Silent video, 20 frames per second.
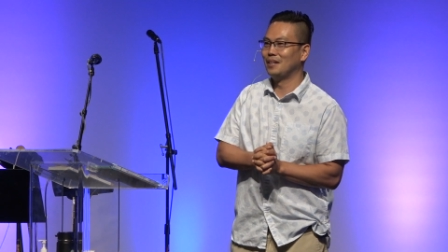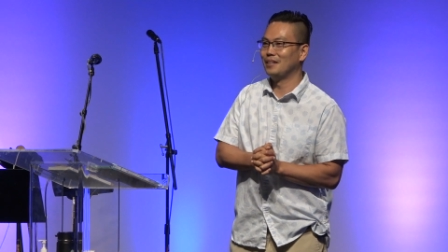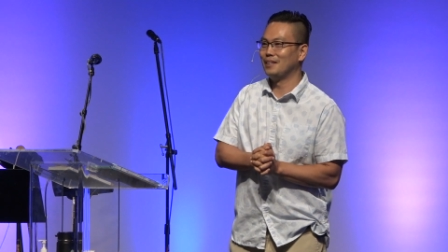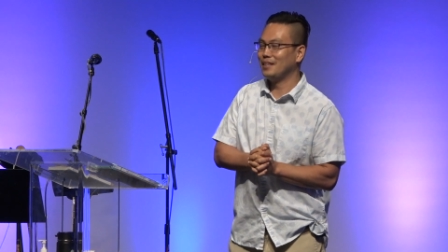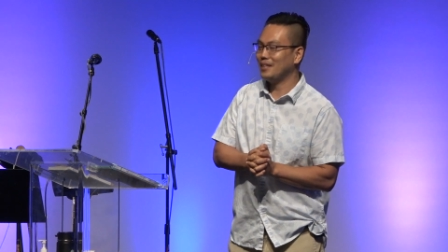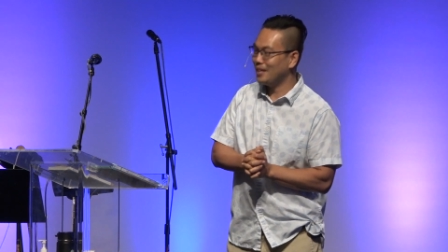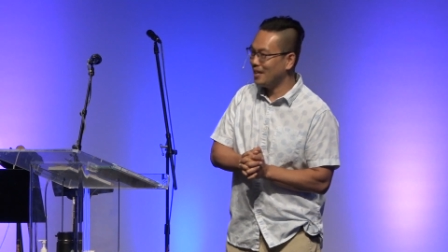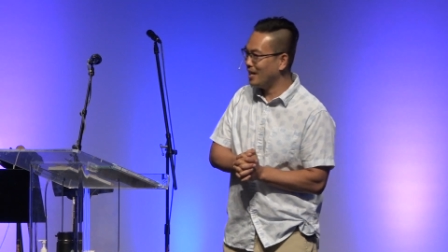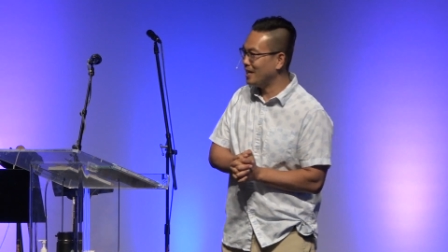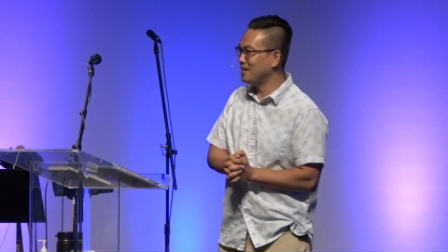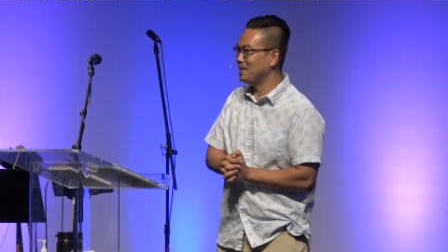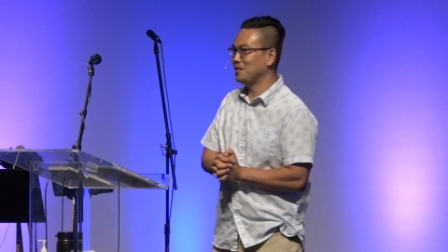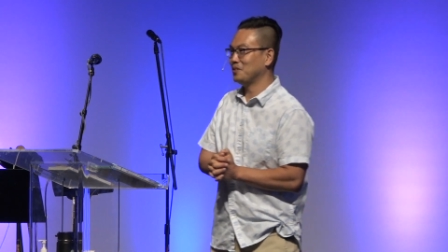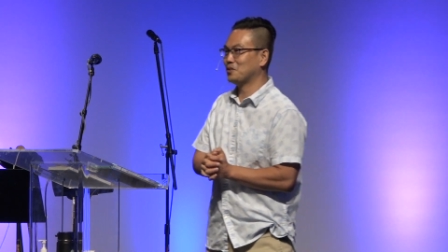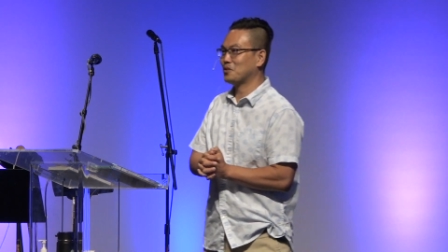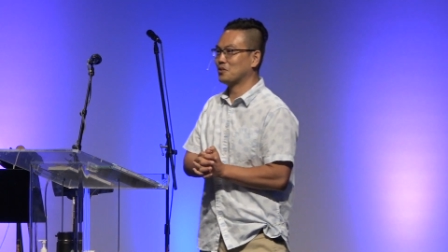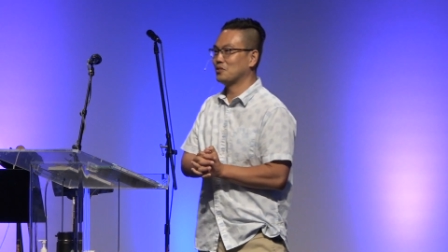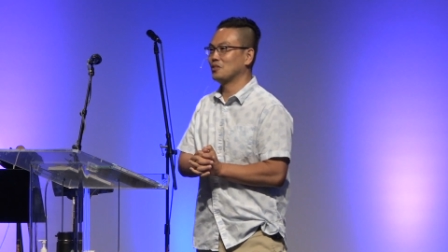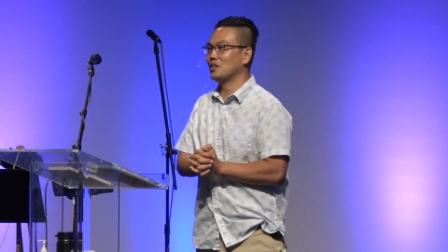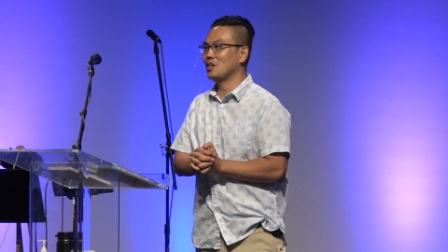The end of
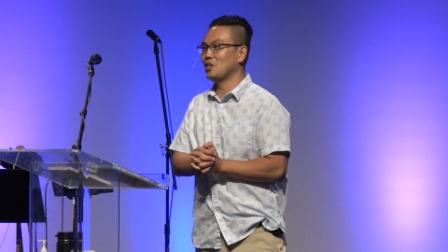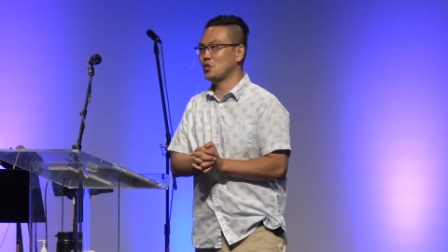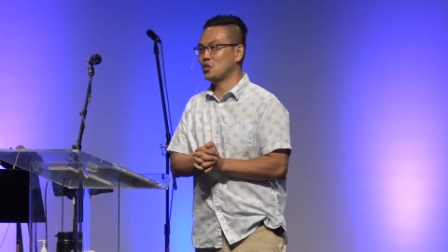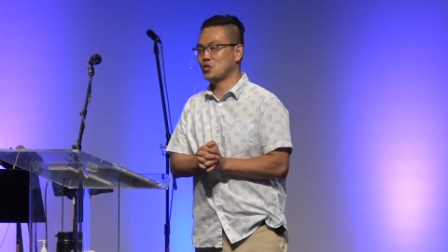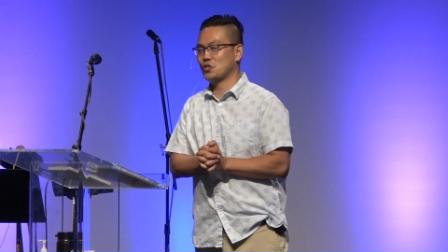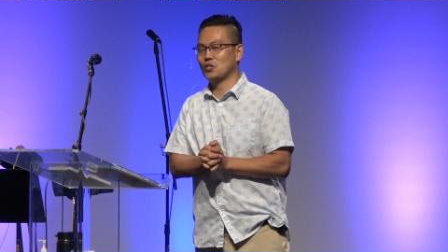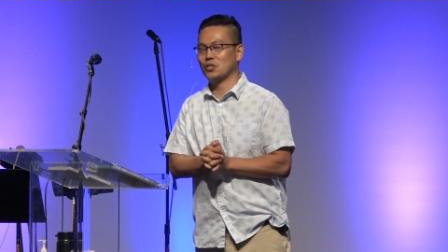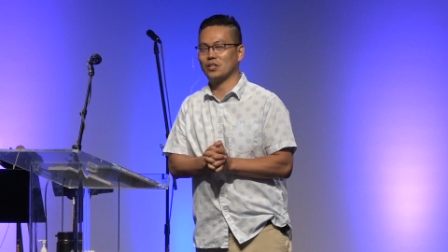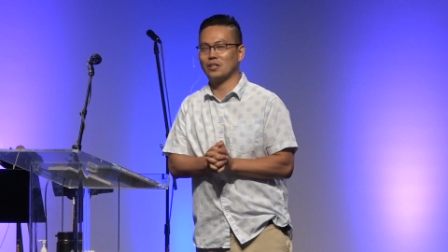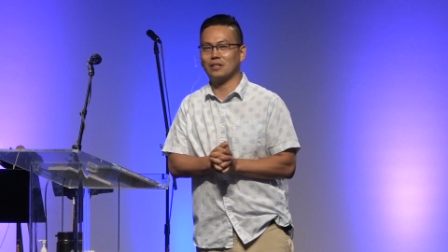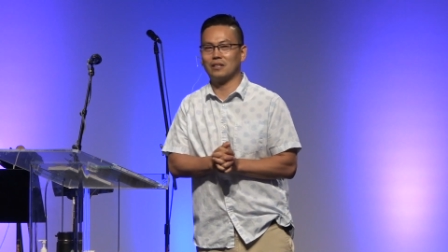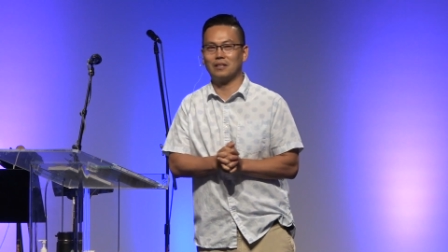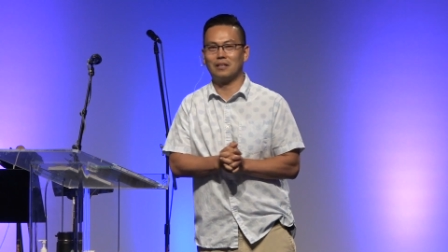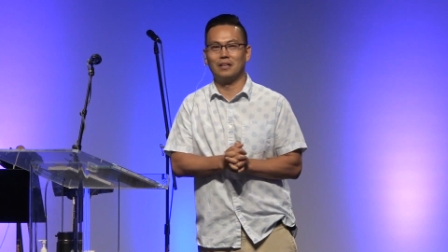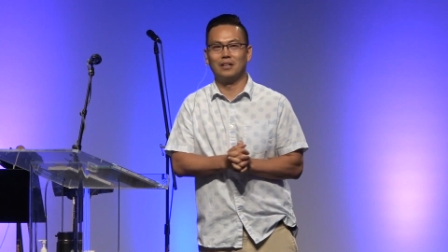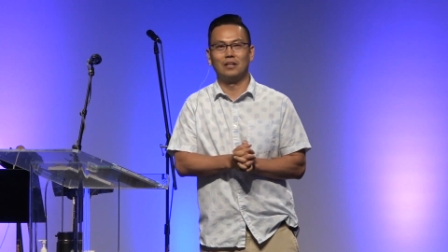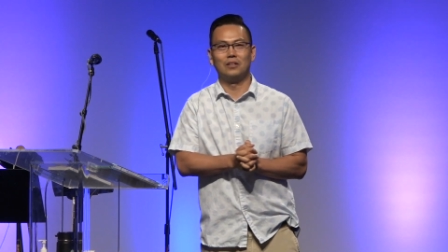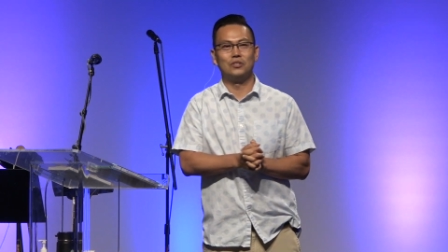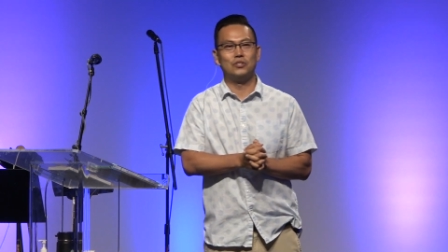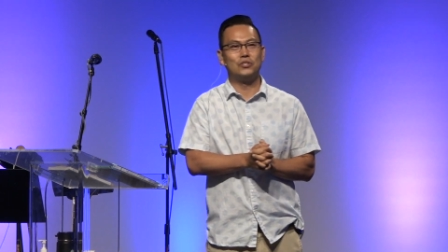creation,
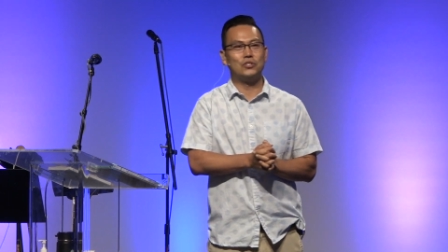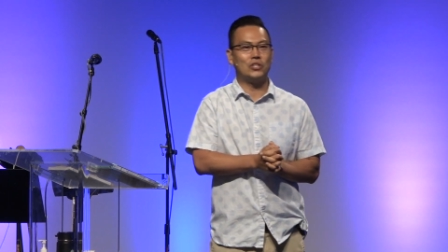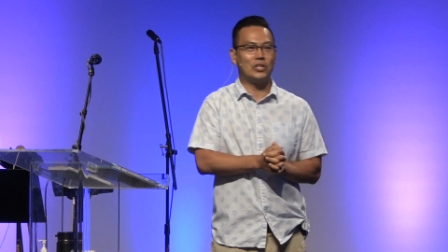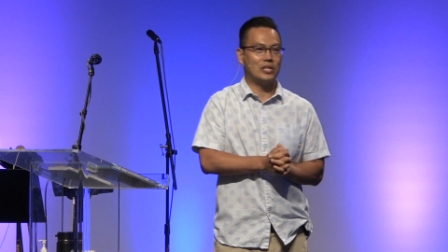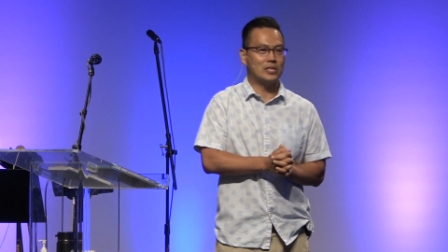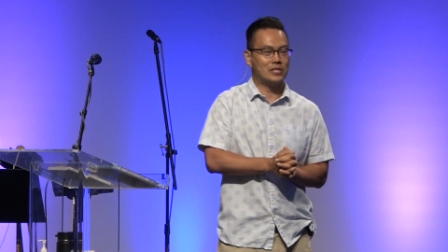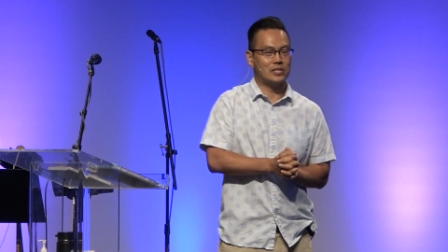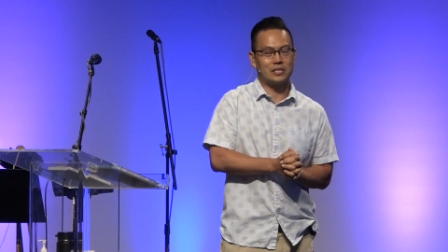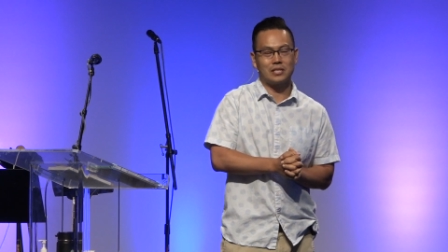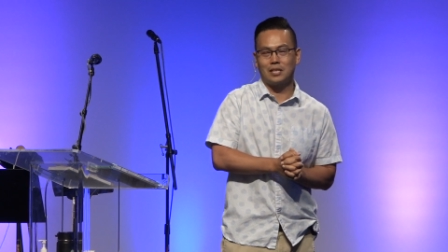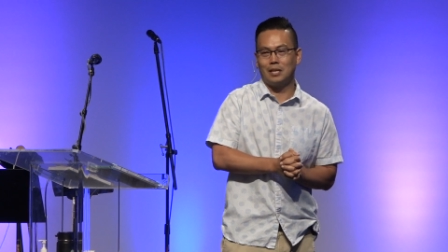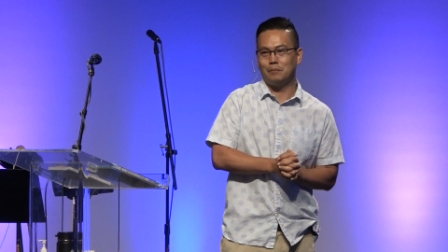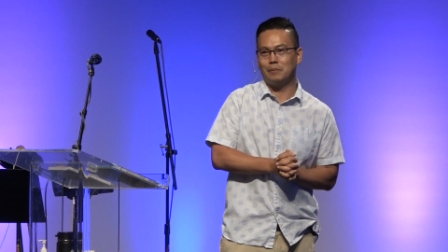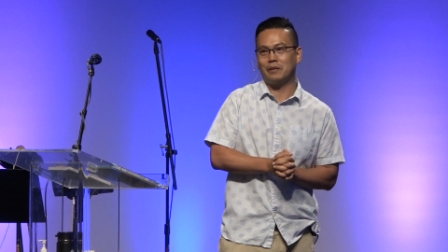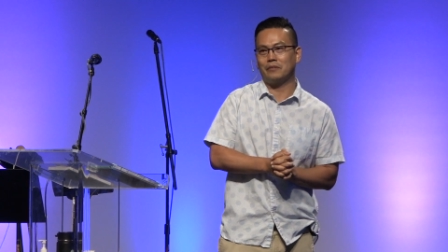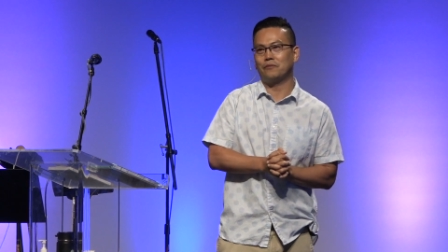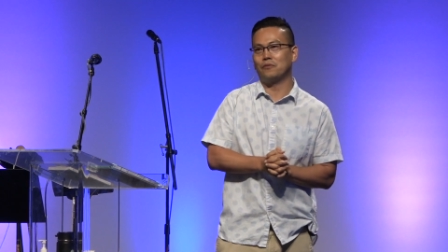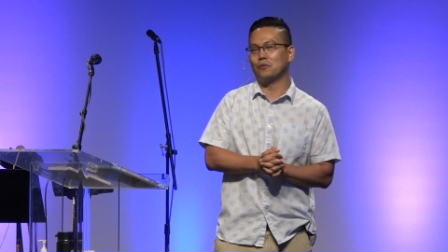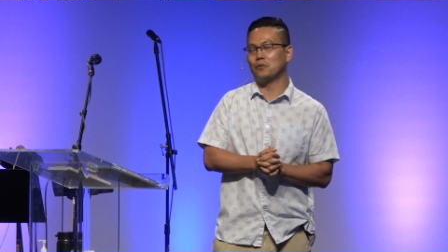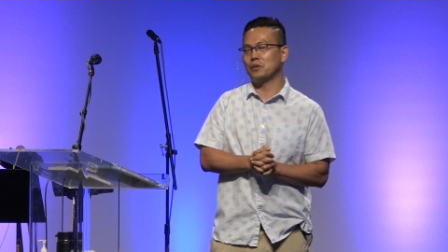Jesus
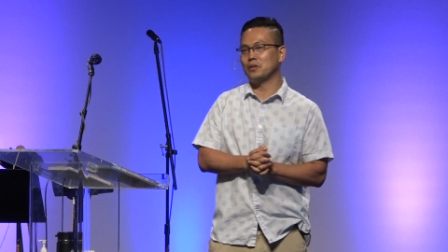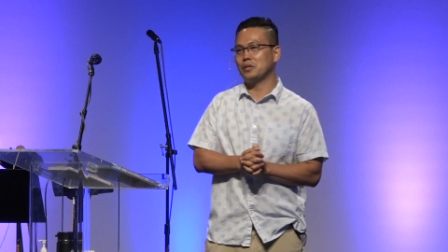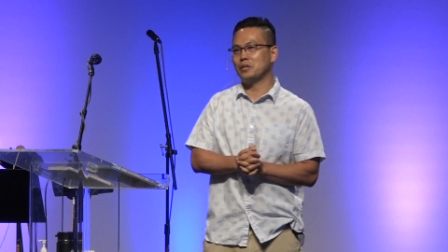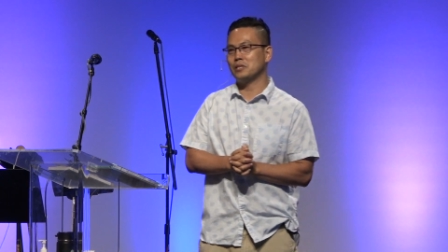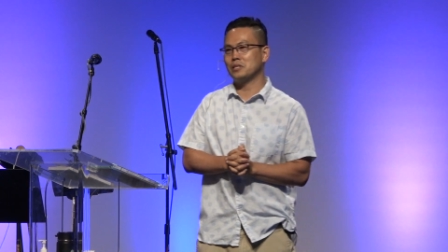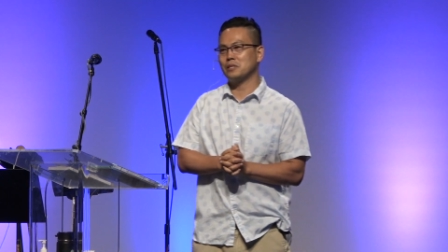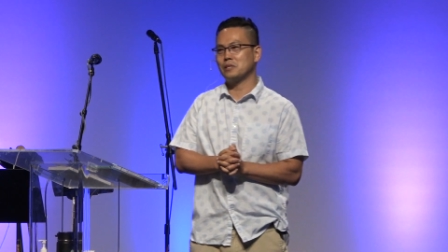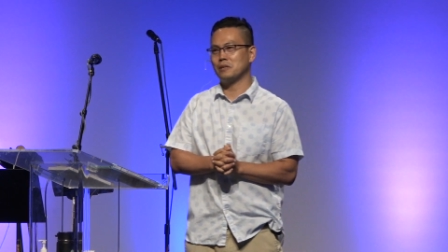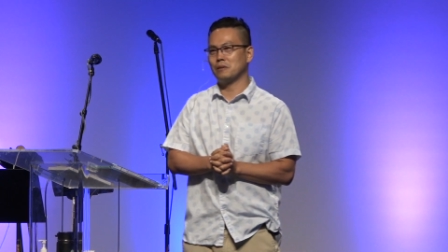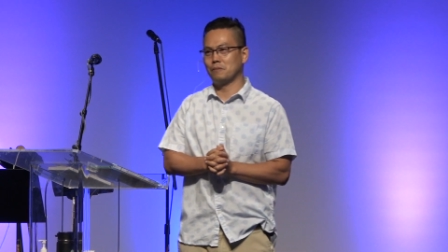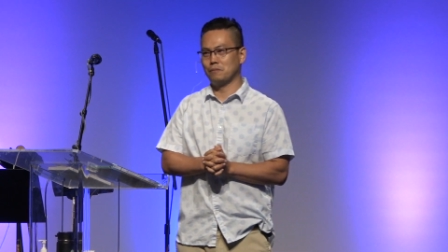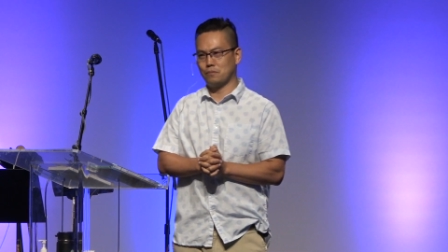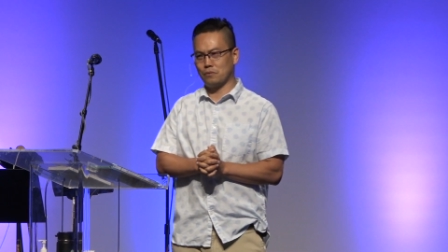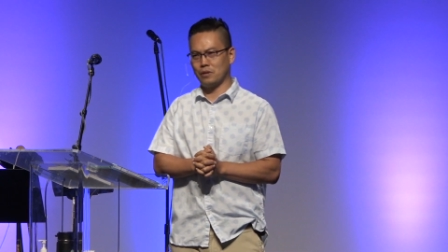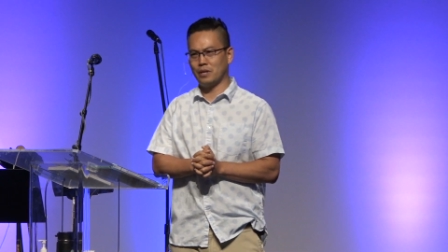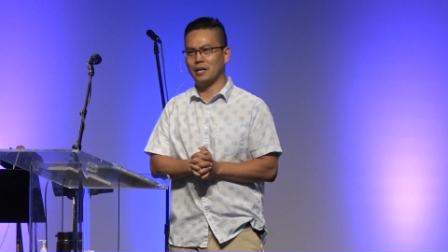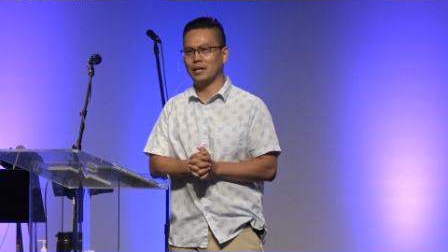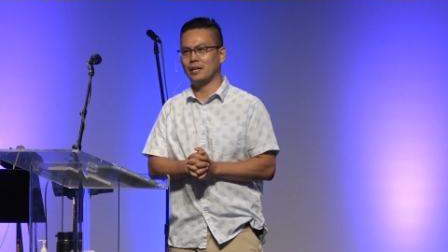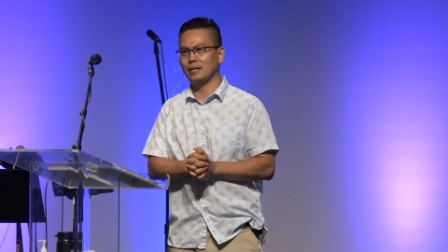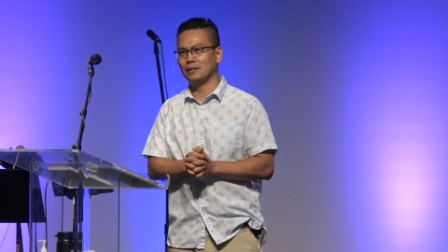coming for his
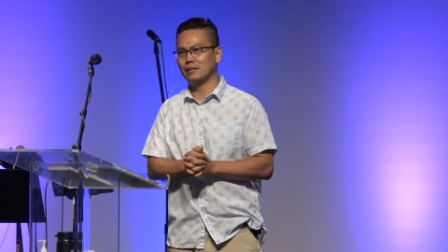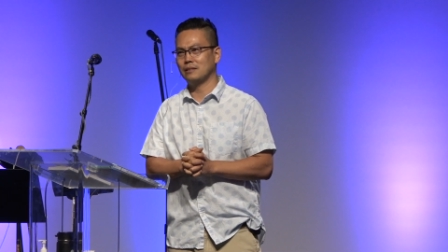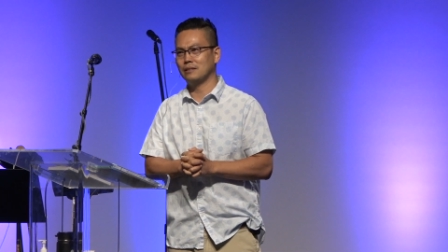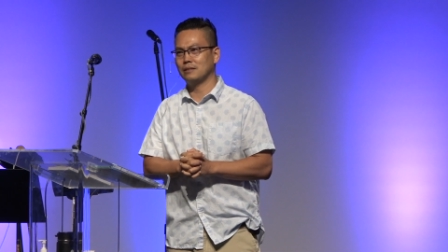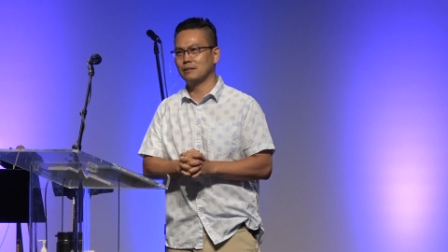bride.